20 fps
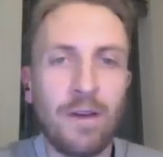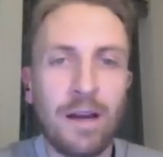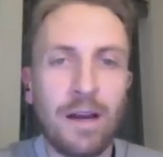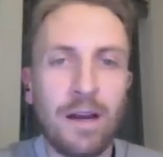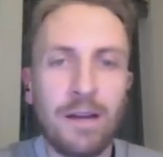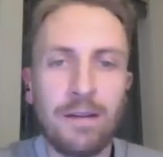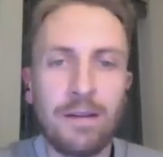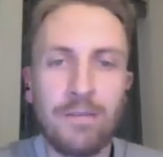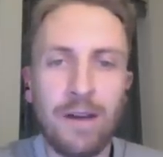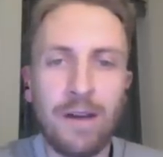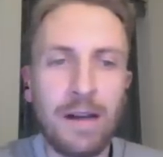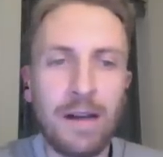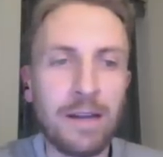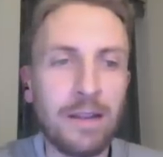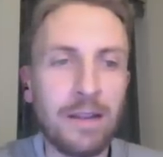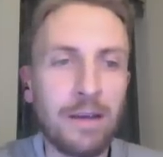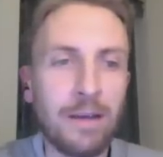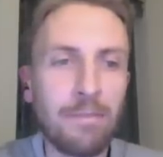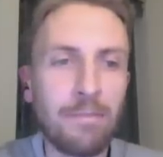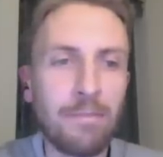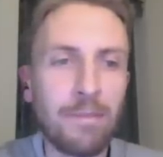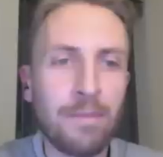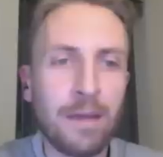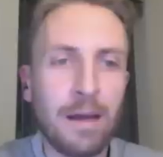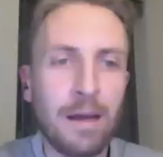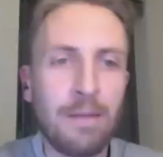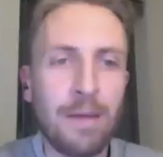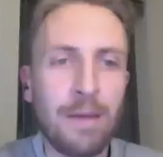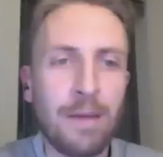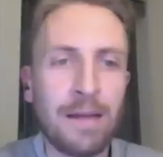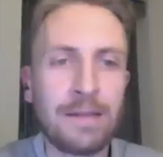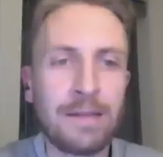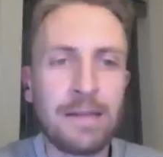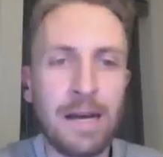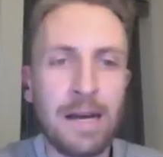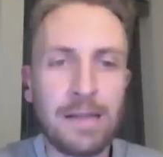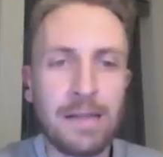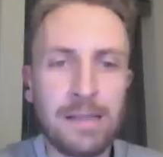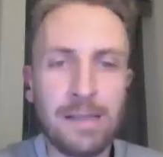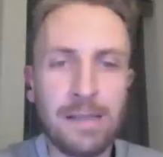Finding them. I bet
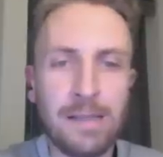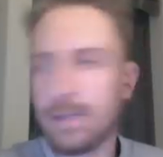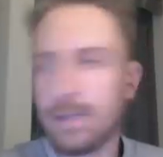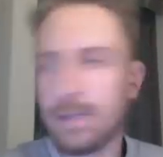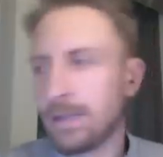Texas.